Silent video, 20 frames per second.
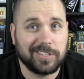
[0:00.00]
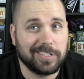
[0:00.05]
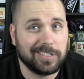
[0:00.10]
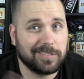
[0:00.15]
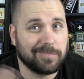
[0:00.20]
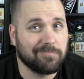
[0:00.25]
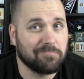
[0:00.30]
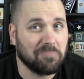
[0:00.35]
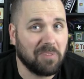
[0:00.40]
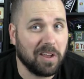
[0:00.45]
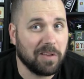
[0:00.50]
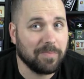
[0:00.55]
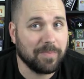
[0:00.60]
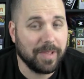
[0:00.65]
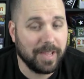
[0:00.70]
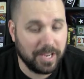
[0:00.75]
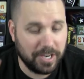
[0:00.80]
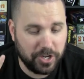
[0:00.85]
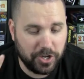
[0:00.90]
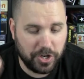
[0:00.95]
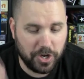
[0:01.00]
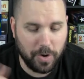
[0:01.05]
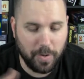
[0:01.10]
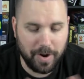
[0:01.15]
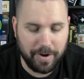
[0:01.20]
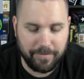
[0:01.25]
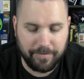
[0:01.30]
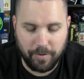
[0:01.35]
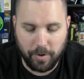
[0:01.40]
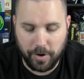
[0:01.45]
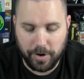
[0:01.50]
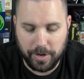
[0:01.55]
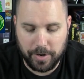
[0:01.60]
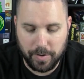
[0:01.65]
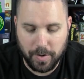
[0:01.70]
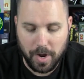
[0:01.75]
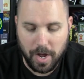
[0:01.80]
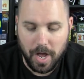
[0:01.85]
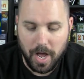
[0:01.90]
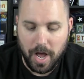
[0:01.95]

this might be a shoe-in for you.